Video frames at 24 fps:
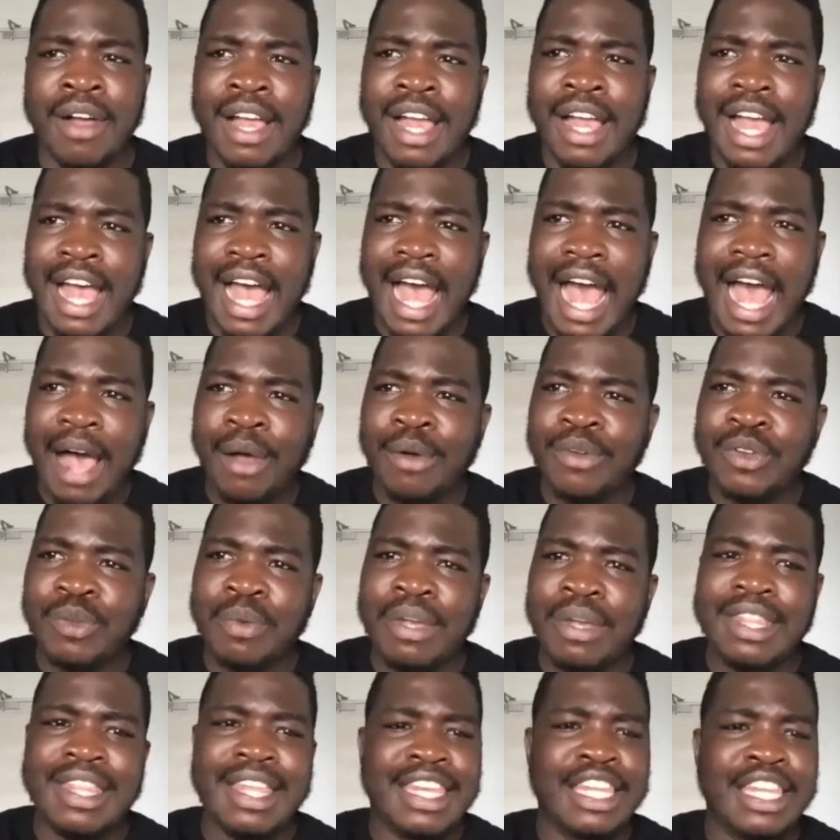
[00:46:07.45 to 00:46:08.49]
how do we
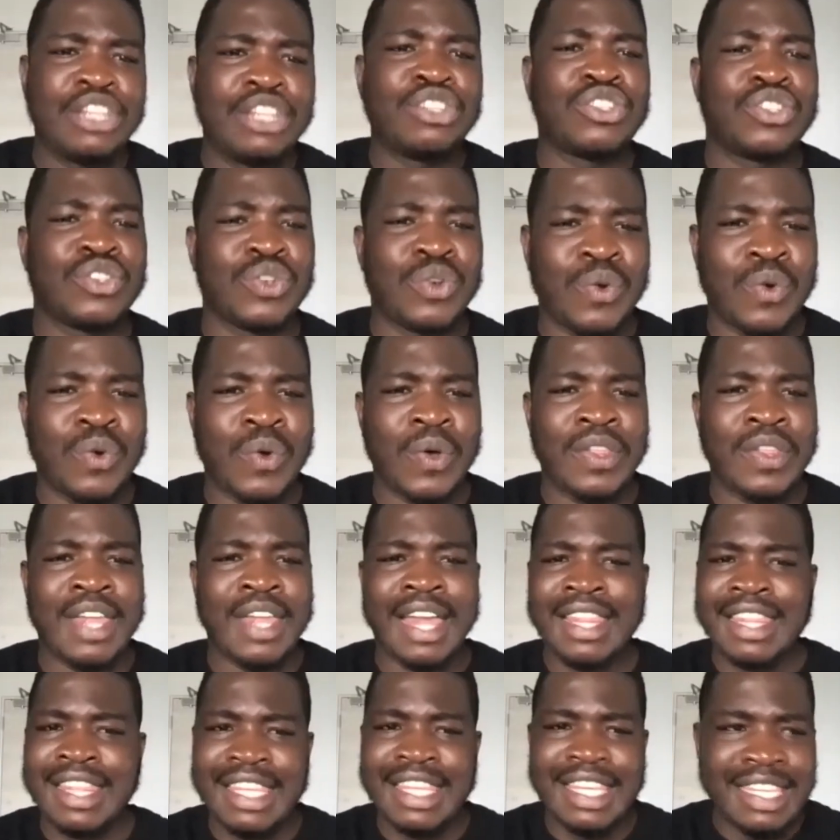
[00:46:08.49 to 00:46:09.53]
then ensure that
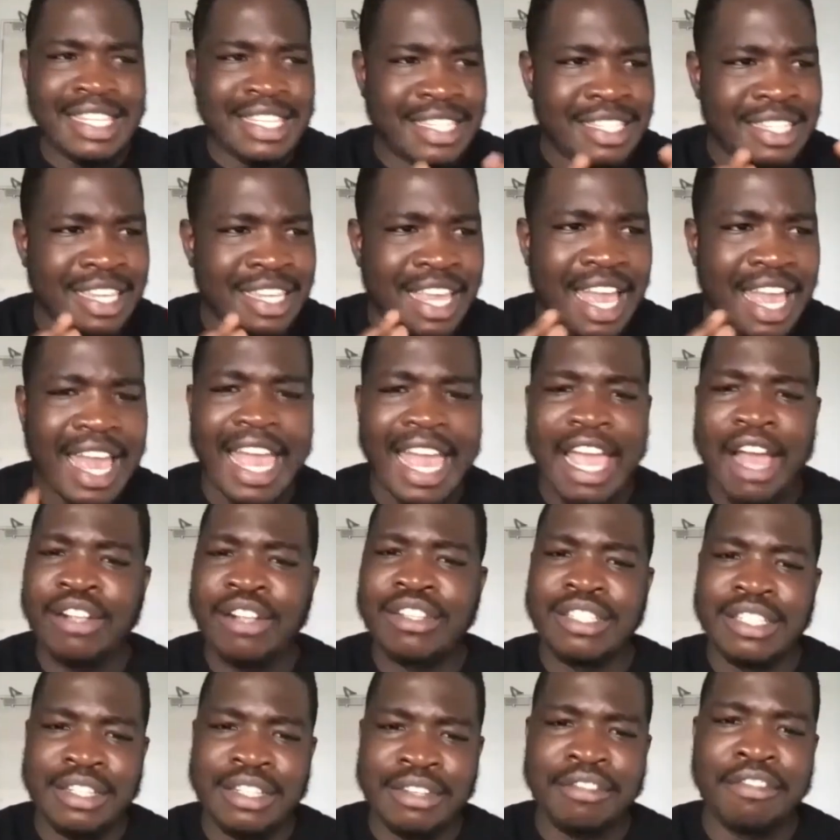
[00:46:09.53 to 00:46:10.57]
these
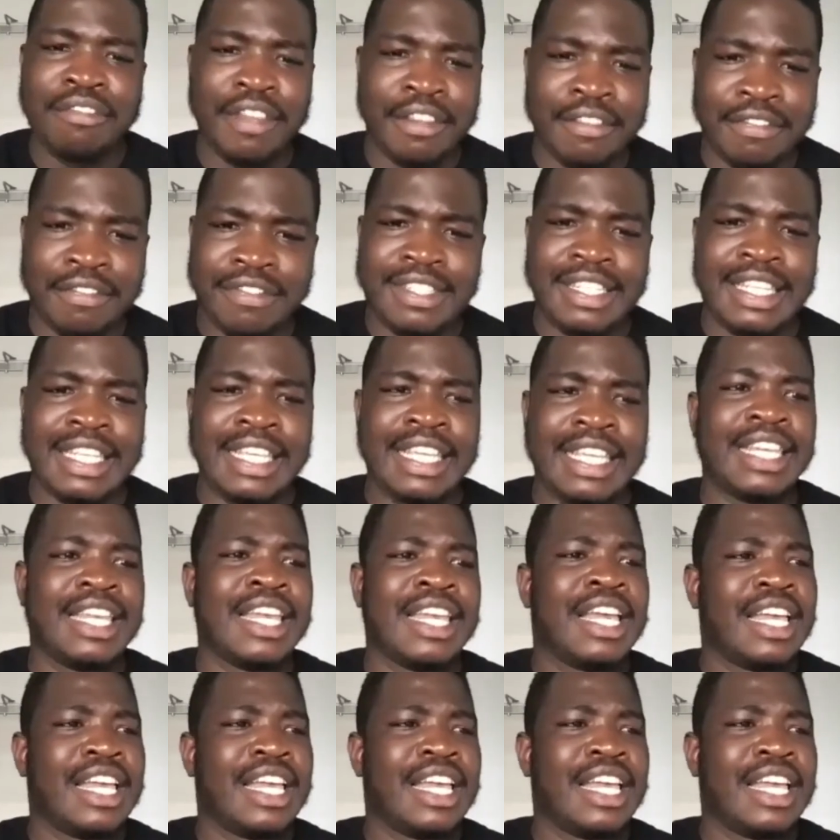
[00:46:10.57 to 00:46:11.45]
850